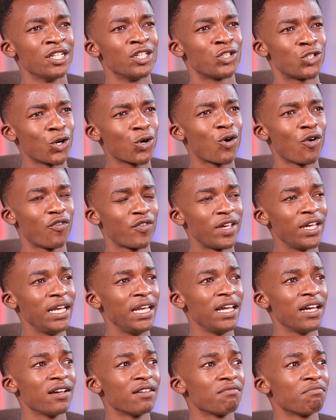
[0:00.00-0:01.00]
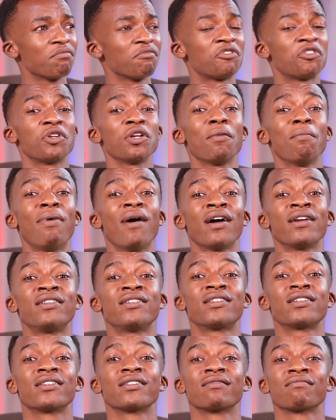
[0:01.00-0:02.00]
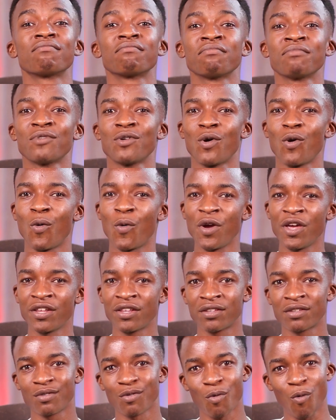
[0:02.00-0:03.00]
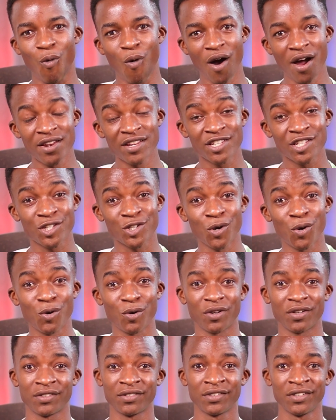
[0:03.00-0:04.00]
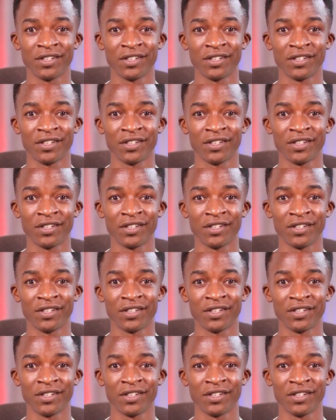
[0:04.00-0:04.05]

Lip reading: talk of killing 3 birds with 1 stone.